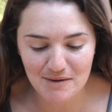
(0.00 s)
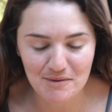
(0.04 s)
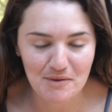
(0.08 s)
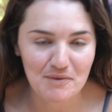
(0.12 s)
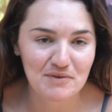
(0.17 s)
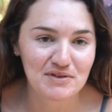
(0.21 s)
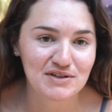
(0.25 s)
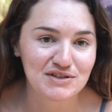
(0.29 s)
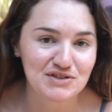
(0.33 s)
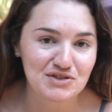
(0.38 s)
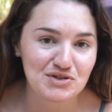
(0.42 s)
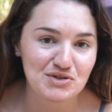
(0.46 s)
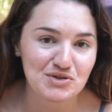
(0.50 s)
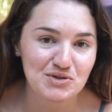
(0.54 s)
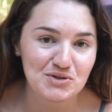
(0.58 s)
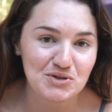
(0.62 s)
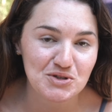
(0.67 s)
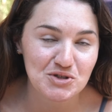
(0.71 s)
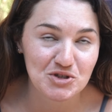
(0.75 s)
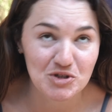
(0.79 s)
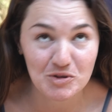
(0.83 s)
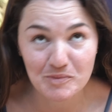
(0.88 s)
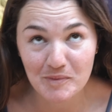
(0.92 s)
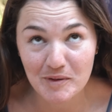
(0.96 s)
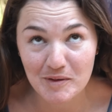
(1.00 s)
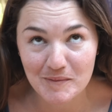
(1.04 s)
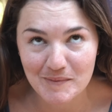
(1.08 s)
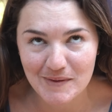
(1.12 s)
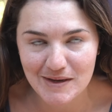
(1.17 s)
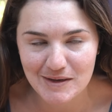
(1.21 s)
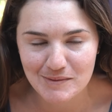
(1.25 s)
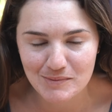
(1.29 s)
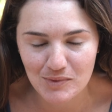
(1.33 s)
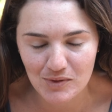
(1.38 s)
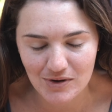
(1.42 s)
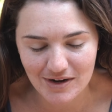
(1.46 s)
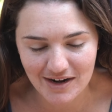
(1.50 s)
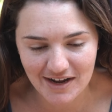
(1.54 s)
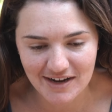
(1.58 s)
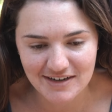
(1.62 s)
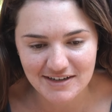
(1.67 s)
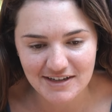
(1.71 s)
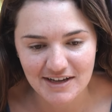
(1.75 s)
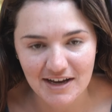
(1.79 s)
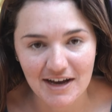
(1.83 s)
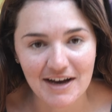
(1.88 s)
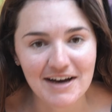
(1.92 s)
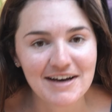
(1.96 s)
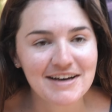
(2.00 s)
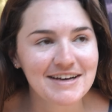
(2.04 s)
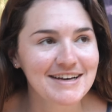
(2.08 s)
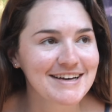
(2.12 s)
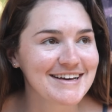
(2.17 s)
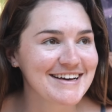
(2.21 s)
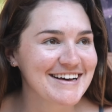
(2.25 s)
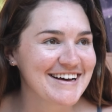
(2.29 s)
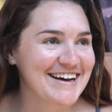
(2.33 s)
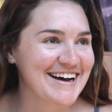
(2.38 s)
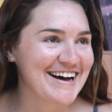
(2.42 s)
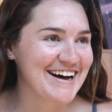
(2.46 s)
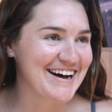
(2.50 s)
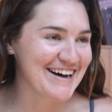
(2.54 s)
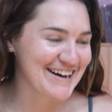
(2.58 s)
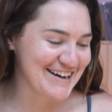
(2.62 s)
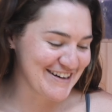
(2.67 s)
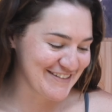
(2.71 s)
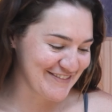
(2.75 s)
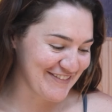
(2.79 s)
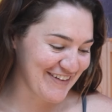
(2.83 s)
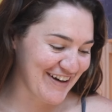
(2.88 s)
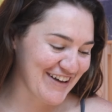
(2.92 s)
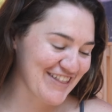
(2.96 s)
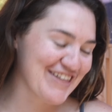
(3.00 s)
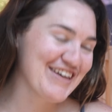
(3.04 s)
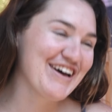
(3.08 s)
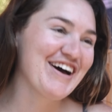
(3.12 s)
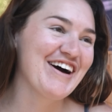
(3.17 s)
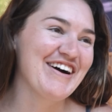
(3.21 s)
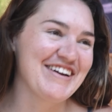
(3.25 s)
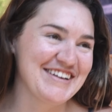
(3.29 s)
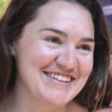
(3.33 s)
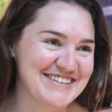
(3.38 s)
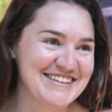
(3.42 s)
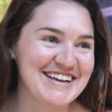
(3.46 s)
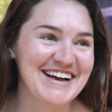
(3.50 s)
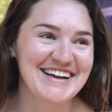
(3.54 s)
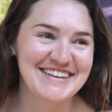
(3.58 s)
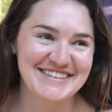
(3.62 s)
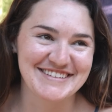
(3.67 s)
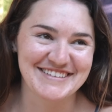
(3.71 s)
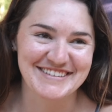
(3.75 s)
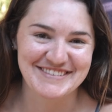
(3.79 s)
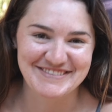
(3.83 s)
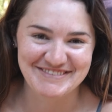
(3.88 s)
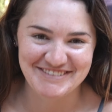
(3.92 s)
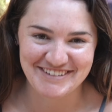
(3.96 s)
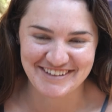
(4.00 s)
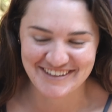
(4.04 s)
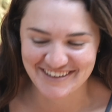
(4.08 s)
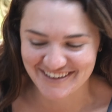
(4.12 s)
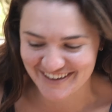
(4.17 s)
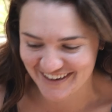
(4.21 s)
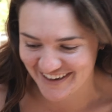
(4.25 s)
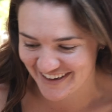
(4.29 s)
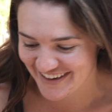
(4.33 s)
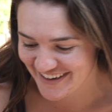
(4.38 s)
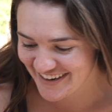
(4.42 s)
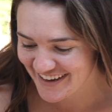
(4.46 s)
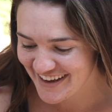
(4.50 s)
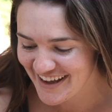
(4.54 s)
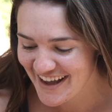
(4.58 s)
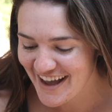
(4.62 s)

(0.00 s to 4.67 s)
I went with this stupid beadboard idea, um, although it does look really good.